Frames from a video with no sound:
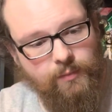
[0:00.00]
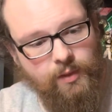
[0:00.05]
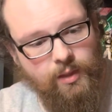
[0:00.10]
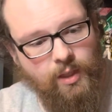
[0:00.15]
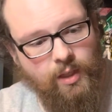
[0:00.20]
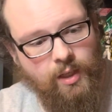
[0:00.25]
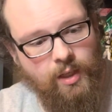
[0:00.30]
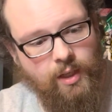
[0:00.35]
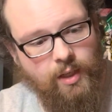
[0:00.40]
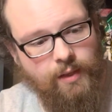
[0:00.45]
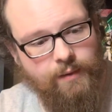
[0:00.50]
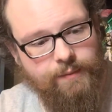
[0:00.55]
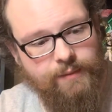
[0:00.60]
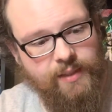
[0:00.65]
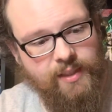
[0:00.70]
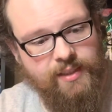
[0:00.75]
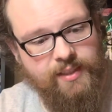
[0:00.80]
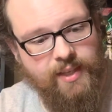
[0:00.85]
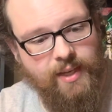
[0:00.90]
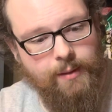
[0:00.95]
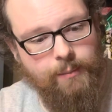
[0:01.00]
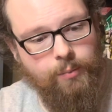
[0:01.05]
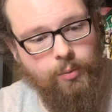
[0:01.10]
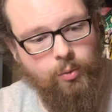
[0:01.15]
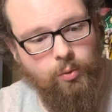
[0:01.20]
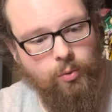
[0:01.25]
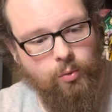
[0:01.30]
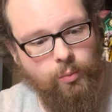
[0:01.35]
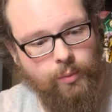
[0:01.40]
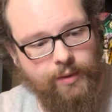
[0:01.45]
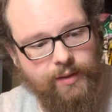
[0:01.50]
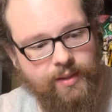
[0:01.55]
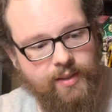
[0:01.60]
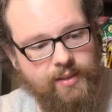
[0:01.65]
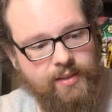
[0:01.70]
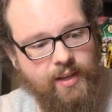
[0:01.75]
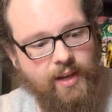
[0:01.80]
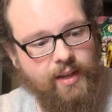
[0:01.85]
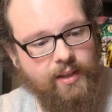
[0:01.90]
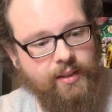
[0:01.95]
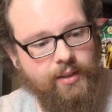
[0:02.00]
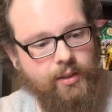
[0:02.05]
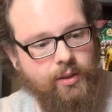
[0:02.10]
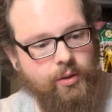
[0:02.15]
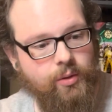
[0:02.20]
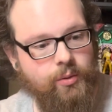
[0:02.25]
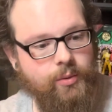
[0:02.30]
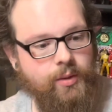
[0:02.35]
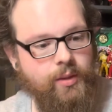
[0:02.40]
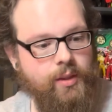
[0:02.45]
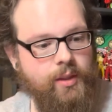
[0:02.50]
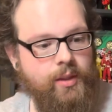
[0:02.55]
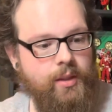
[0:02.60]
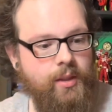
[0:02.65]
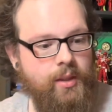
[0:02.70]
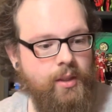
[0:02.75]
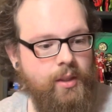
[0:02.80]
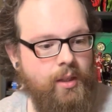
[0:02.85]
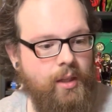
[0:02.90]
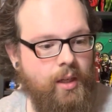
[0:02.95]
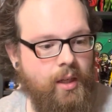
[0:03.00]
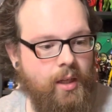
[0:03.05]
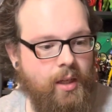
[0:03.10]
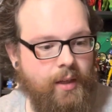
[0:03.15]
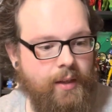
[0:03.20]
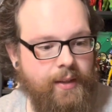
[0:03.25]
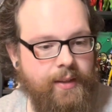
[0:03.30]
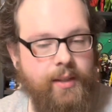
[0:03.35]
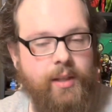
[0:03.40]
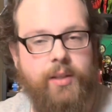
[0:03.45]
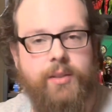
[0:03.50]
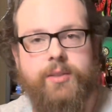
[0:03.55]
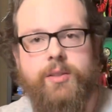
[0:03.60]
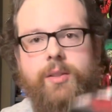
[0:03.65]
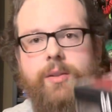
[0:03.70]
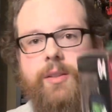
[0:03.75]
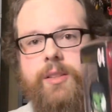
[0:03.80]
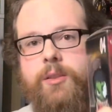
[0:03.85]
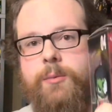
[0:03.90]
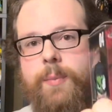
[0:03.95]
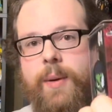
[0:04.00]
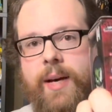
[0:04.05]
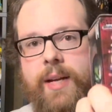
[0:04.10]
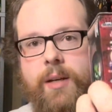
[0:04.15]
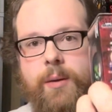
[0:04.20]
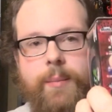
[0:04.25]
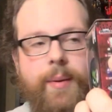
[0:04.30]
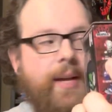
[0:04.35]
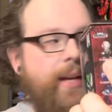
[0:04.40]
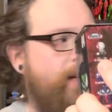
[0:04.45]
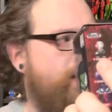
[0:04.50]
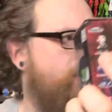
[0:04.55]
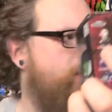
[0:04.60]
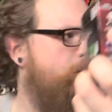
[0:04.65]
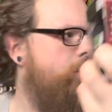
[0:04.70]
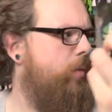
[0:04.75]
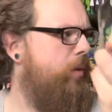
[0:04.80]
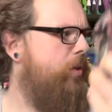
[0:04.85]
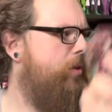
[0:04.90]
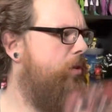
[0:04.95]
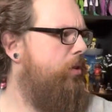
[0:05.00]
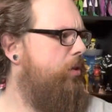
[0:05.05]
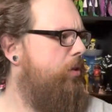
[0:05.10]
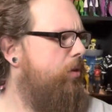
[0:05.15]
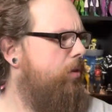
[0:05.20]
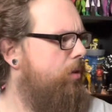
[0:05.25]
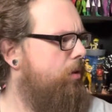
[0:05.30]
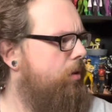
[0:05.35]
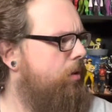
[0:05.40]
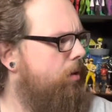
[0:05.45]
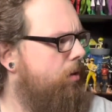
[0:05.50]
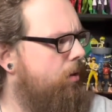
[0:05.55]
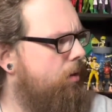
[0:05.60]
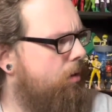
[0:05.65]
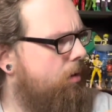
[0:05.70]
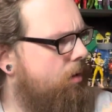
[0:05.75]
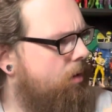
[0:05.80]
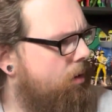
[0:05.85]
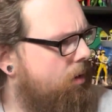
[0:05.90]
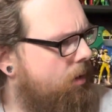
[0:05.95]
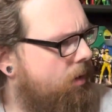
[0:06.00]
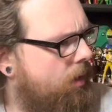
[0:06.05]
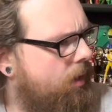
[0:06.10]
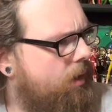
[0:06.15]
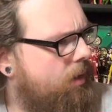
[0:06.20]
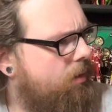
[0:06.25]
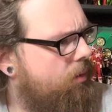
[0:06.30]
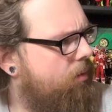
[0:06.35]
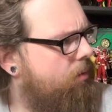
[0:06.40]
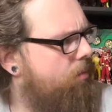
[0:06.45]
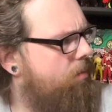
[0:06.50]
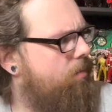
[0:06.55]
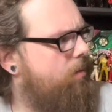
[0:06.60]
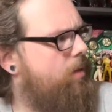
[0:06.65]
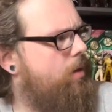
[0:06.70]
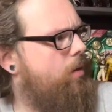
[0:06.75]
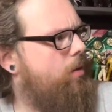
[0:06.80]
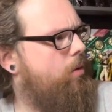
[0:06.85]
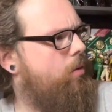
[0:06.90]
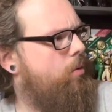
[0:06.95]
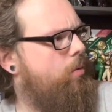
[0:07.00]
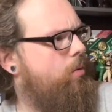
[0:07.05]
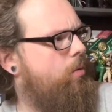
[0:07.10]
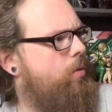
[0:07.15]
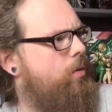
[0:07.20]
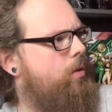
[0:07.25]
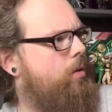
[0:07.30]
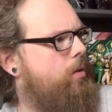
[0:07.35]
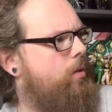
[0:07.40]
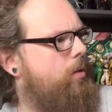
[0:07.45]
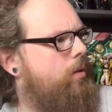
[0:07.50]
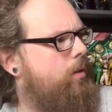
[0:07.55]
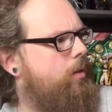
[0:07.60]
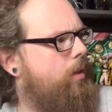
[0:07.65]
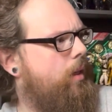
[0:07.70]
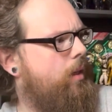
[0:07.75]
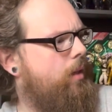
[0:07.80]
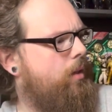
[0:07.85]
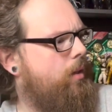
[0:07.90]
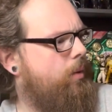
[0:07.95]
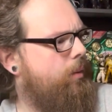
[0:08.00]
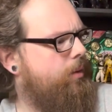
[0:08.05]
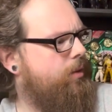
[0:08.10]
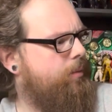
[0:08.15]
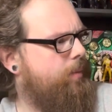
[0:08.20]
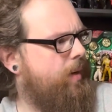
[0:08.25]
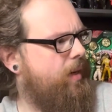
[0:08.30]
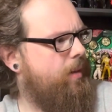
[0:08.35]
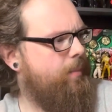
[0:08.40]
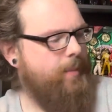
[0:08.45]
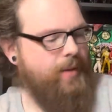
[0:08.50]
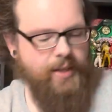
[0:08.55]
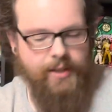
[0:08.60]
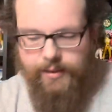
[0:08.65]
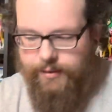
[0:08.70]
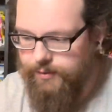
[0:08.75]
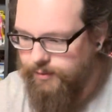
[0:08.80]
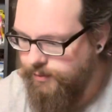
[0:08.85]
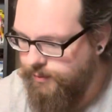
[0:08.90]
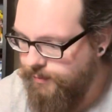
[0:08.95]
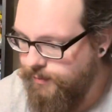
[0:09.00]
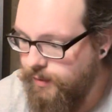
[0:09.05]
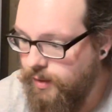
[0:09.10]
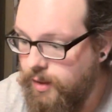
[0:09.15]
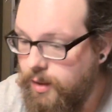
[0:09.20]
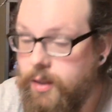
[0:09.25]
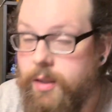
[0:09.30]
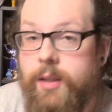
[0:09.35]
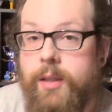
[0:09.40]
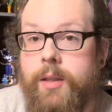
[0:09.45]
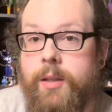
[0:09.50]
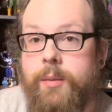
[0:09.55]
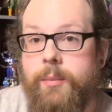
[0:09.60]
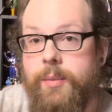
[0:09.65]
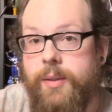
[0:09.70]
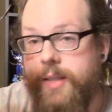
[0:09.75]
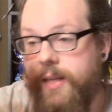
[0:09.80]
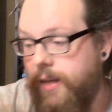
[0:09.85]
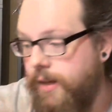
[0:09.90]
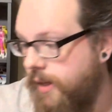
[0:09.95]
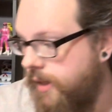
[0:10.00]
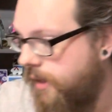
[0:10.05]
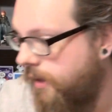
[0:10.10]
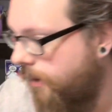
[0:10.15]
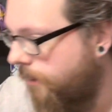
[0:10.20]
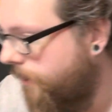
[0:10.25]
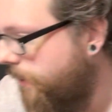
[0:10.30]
the Deadpool with the taco, and also the Spider-Man, which I don't know where Spider-Man is. But yeah, I ended up